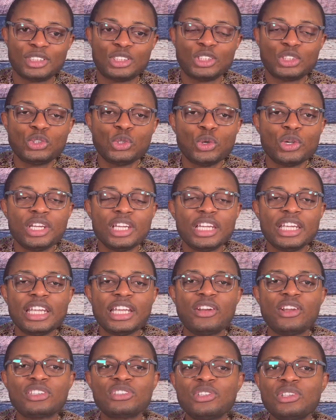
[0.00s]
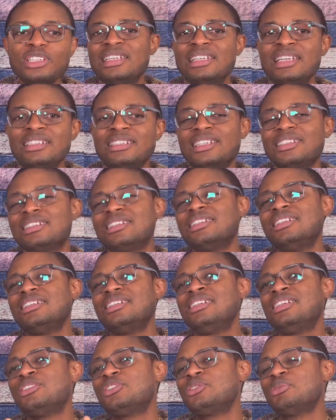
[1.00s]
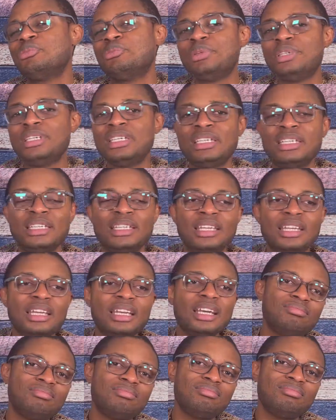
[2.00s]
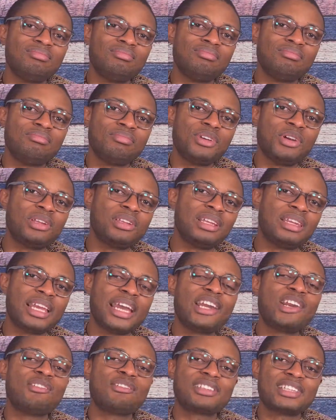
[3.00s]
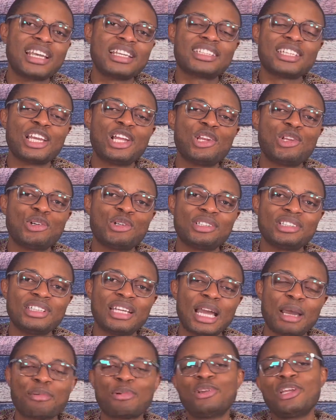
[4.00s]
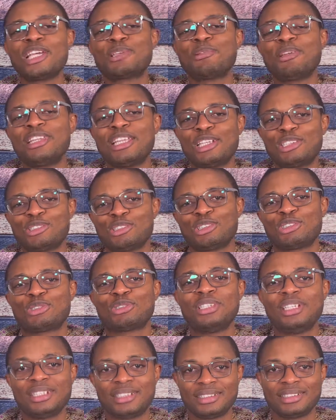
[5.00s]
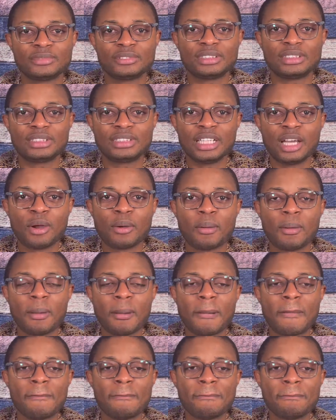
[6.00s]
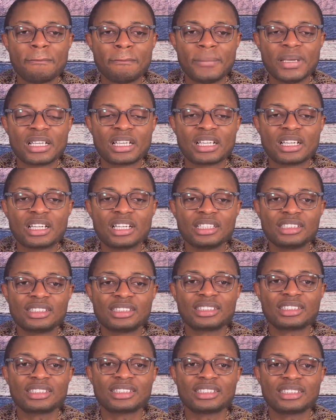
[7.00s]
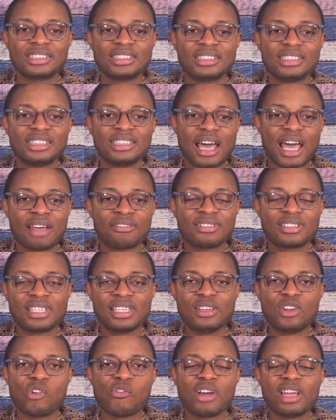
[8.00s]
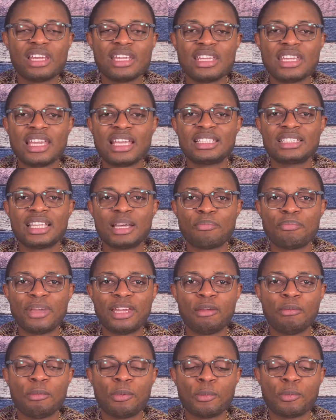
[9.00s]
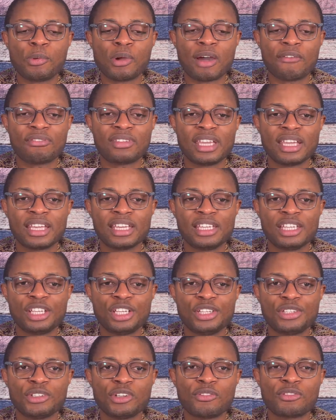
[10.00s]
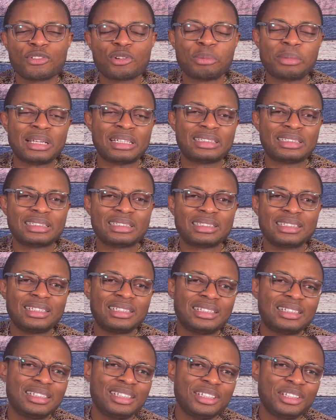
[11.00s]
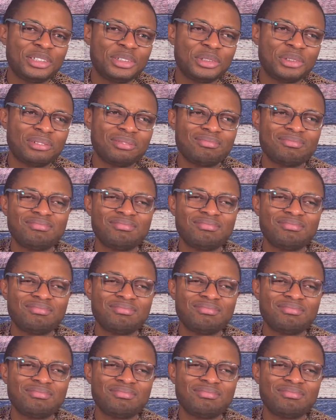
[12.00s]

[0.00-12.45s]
So it does not necessarily need to be on the line of sex alone. I'm going to explain that to us today. Now, because I've seen over the years that many people have taken the issue of romance, you know,